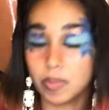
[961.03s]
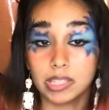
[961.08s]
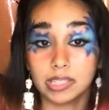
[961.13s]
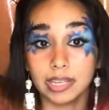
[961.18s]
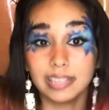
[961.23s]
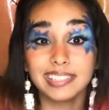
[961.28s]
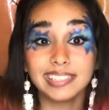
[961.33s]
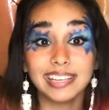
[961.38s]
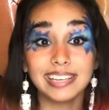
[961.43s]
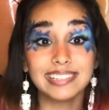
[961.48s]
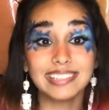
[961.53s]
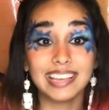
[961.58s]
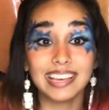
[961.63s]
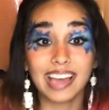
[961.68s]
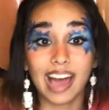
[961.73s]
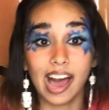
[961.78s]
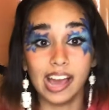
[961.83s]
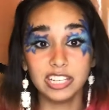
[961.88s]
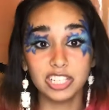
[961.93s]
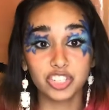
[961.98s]
It does taste like
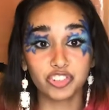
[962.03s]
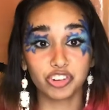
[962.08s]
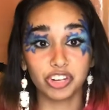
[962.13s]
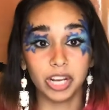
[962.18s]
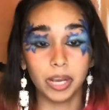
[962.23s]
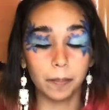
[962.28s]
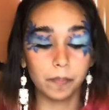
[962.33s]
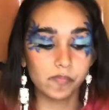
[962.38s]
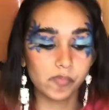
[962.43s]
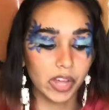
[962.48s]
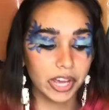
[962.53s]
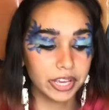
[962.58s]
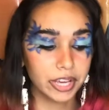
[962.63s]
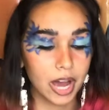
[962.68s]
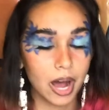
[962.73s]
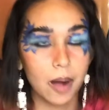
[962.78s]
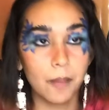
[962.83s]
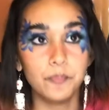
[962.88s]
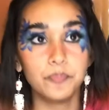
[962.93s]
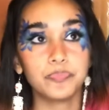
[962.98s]
ice cream, like
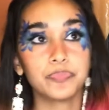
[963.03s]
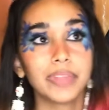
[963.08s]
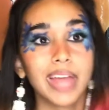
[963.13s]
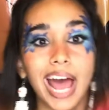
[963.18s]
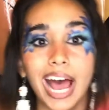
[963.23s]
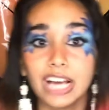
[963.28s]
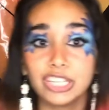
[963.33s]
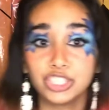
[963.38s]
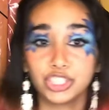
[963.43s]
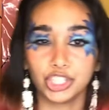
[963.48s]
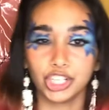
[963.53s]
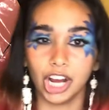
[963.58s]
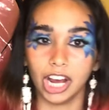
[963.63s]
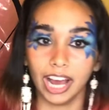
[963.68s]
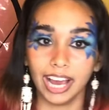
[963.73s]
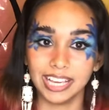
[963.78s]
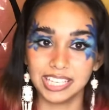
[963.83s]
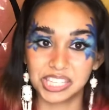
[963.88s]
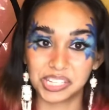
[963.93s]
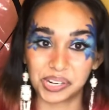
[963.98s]
astronaut
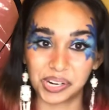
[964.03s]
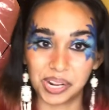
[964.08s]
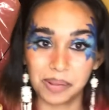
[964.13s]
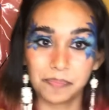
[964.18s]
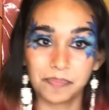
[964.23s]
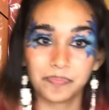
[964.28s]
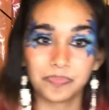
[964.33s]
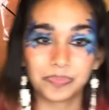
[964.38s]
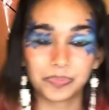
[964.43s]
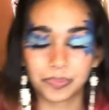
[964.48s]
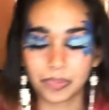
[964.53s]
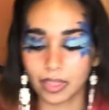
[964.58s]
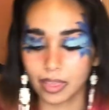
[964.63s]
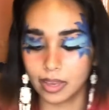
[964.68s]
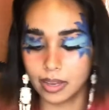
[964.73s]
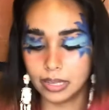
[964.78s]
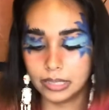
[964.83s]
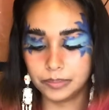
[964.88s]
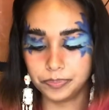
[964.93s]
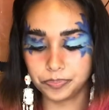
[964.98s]
ice cream.
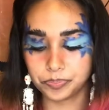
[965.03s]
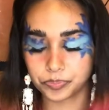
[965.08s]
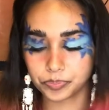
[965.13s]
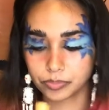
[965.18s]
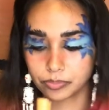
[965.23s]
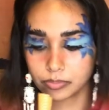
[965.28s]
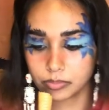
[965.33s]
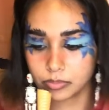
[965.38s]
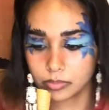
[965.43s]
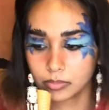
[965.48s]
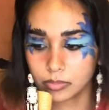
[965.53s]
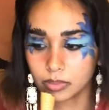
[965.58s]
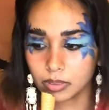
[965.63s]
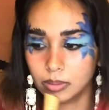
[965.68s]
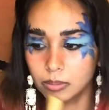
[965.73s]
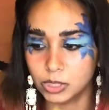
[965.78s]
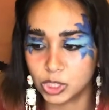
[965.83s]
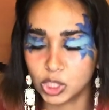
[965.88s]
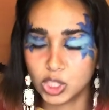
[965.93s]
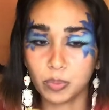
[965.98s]

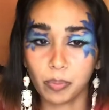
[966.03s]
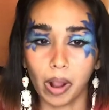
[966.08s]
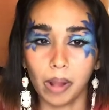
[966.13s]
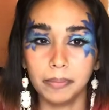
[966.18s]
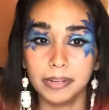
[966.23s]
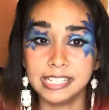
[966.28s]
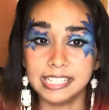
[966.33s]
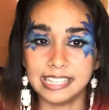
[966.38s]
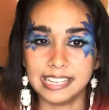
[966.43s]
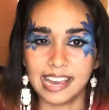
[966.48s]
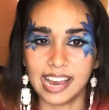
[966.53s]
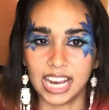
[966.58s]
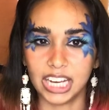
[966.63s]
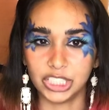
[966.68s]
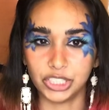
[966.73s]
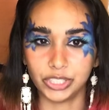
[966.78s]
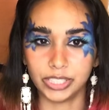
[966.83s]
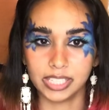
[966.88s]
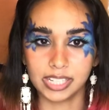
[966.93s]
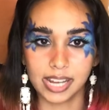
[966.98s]
So it's probably
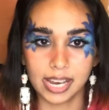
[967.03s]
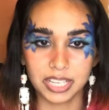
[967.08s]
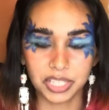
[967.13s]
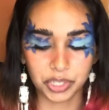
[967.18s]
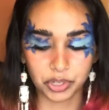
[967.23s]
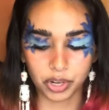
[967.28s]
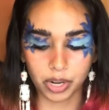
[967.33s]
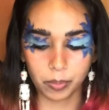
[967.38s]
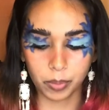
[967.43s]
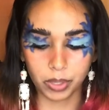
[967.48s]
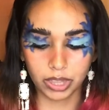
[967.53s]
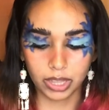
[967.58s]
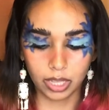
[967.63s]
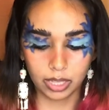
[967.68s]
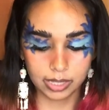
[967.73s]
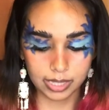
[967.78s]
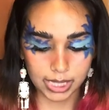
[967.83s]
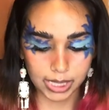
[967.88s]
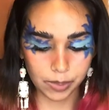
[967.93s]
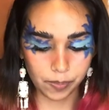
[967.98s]
dehydrated ice cream what they
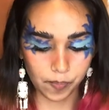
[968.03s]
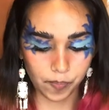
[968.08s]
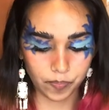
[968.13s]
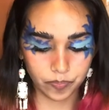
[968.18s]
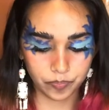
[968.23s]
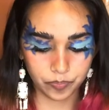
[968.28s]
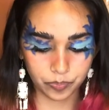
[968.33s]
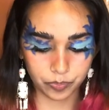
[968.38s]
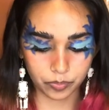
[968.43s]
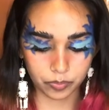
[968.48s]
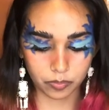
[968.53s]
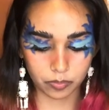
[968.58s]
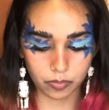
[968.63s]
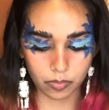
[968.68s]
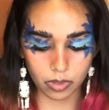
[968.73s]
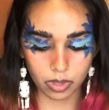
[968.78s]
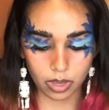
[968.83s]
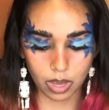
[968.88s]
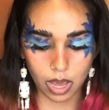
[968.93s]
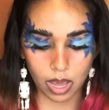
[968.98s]
did.
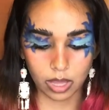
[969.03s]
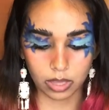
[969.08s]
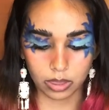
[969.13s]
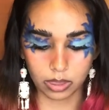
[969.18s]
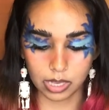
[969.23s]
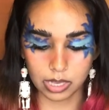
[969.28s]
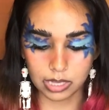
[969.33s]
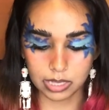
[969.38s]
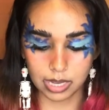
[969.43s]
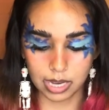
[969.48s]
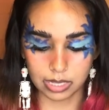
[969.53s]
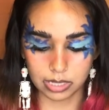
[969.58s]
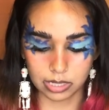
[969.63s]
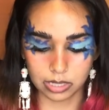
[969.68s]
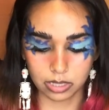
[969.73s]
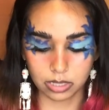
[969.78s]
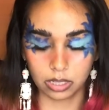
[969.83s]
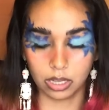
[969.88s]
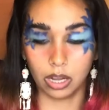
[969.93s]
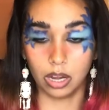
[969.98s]
This tastes
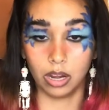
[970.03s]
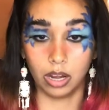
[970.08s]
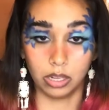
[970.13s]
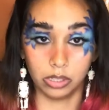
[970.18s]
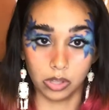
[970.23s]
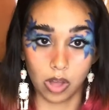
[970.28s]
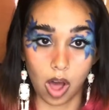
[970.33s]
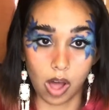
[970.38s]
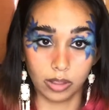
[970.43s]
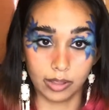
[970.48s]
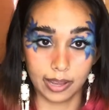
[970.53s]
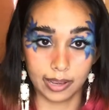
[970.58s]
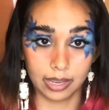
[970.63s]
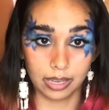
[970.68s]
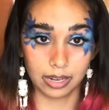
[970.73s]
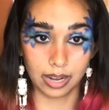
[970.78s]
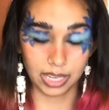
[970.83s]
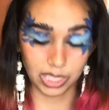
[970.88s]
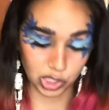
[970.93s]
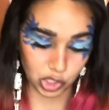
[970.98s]
a lot like
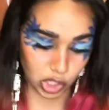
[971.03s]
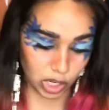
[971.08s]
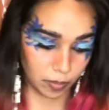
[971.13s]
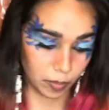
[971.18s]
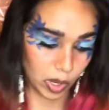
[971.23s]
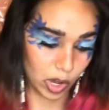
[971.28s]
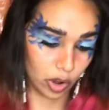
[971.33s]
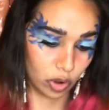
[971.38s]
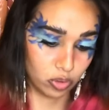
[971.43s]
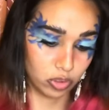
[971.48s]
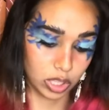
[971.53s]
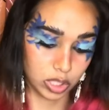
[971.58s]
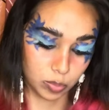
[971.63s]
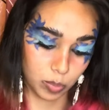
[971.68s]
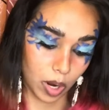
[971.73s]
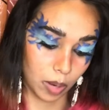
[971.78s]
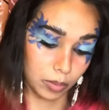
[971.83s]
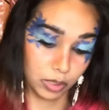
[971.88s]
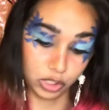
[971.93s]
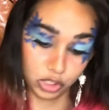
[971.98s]
an ice cream cone. That's
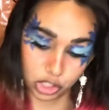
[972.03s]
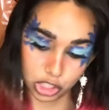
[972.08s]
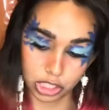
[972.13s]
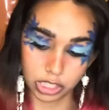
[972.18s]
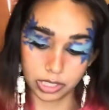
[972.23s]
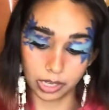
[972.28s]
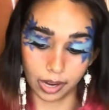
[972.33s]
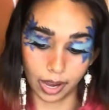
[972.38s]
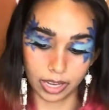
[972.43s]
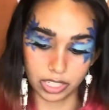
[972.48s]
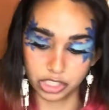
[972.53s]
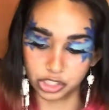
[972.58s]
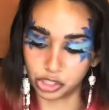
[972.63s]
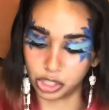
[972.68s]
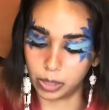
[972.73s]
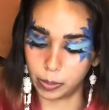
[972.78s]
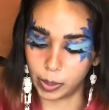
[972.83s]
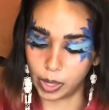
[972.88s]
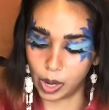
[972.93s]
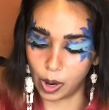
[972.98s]
probably just an ice
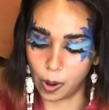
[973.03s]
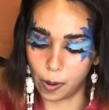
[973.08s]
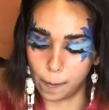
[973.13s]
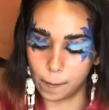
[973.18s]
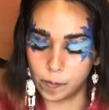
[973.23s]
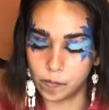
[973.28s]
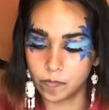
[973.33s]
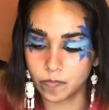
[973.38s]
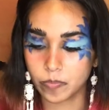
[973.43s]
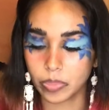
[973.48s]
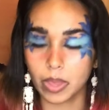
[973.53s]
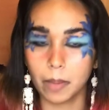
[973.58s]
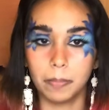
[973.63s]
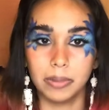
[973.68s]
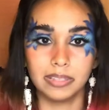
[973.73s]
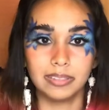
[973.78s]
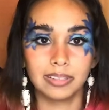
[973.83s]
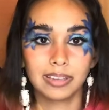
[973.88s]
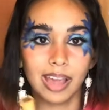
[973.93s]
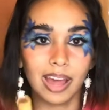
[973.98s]
cream cone.
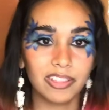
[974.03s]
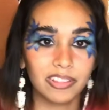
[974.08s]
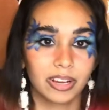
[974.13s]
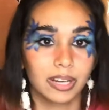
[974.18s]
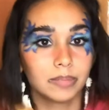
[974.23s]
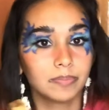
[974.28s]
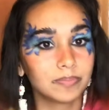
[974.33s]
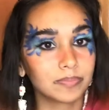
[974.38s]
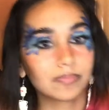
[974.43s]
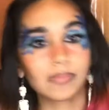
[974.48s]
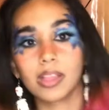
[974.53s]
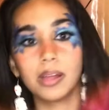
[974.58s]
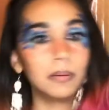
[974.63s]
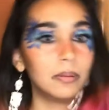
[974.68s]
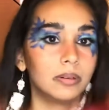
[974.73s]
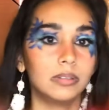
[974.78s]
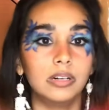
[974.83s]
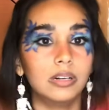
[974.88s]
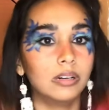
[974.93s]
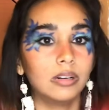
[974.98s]
But together,
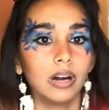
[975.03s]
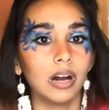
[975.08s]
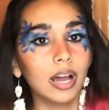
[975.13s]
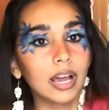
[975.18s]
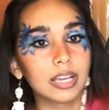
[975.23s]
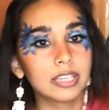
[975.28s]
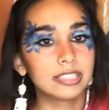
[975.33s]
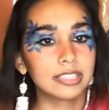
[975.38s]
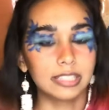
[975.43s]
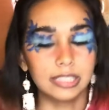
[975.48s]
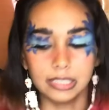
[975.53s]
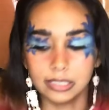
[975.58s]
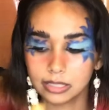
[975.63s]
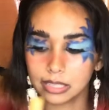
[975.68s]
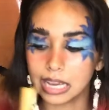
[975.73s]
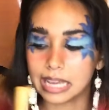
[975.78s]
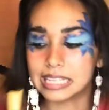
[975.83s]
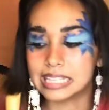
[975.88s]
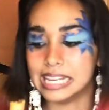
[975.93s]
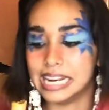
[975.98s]
excellent,
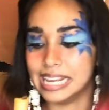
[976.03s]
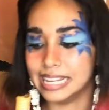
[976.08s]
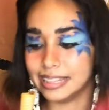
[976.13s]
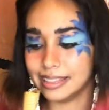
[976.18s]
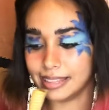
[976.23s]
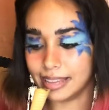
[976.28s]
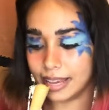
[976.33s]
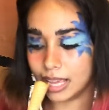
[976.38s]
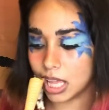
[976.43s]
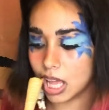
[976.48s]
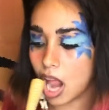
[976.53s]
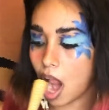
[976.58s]
excelente.